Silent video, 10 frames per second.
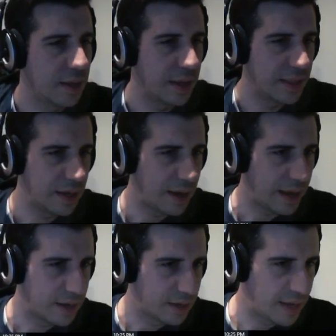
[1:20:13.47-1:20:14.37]
I think I
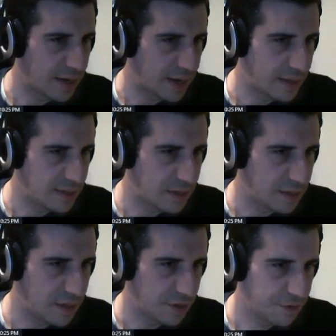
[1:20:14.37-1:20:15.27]
can get an idea
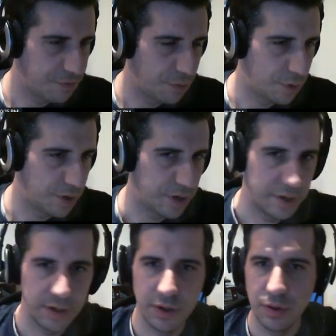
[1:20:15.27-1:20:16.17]
here for
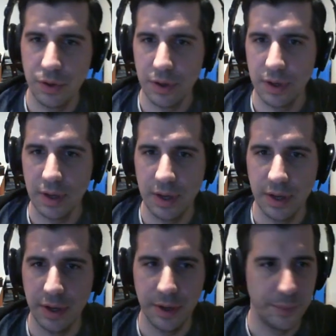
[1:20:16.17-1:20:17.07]

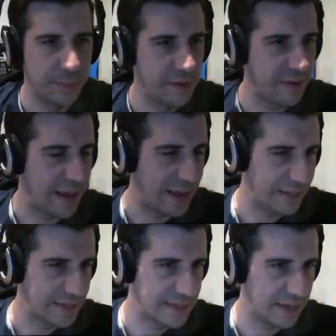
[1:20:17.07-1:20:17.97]
if I add,
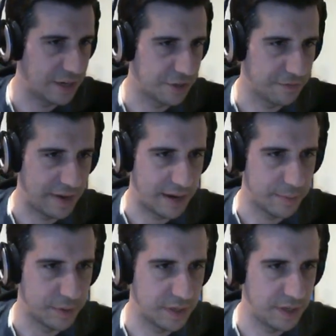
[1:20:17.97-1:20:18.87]
let's say, another
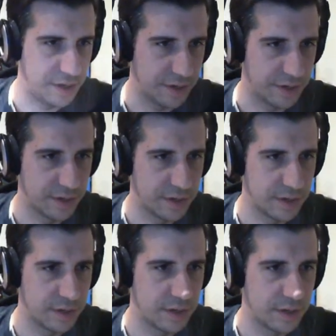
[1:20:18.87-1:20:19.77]
variable here,
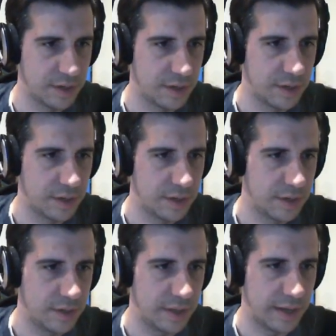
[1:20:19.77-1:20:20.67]

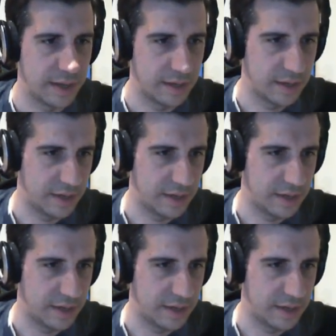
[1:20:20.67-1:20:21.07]
like an